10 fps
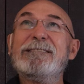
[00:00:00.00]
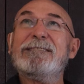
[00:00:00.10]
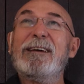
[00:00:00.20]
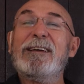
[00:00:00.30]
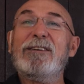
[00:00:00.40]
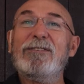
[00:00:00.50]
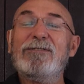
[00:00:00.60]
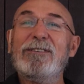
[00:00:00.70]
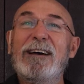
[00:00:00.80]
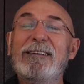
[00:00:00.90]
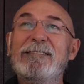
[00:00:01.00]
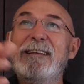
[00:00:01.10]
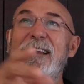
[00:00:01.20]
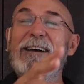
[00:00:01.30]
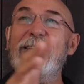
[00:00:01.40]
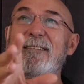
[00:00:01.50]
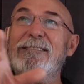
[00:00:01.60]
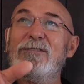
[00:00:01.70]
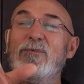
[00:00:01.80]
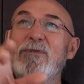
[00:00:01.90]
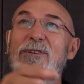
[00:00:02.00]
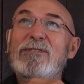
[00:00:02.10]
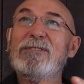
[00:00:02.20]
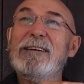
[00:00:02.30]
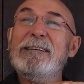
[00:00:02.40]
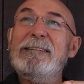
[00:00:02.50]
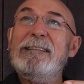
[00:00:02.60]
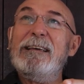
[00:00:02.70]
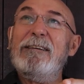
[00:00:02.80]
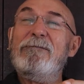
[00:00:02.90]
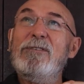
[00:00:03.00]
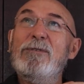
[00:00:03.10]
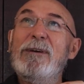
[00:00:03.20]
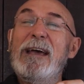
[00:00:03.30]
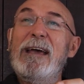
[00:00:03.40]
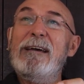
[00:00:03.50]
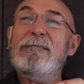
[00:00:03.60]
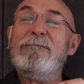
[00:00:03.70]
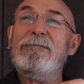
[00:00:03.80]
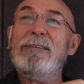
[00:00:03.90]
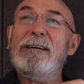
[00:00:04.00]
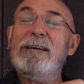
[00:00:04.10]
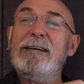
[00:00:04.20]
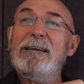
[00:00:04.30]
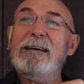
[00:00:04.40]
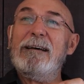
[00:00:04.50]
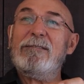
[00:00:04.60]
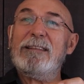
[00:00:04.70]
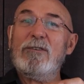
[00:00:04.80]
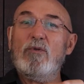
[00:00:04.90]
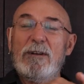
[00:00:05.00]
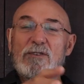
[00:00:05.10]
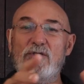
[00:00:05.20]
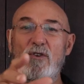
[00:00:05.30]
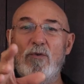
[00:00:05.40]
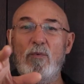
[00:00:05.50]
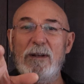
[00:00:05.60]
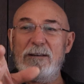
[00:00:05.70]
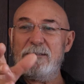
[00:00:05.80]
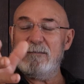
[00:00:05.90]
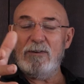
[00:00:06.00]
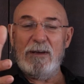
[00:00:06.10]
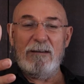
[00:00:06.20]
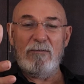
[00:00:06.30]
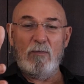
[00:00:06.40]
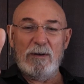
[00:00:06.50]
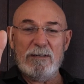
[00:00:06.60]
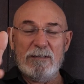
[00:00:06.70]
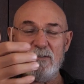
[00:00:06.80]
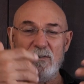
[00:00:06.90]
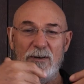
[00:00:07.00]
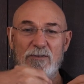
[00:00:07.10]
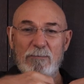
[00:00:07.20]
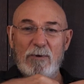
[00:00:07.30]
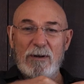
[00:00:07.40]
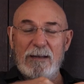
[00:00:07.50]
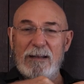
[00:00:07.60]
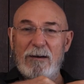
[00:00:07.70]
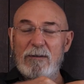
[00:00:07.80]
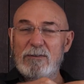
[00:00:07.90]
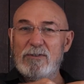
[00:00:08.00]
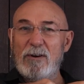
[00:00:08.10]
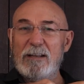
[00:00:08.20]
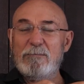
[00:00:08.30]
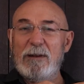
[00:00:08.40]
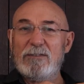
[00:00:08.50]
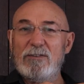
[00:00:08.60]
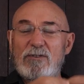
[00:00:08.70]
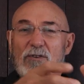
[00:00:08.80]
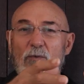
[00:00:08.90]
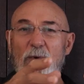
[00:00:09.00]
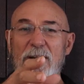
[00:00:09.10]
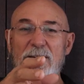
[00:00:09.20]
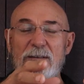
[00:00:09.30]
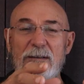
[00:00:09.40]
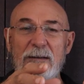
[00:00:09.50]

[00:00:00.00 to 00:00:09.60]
so you can understand how this works. If you have a thing called internal wind, you have a wind inside your body. Now, Chinese medicine, internal wind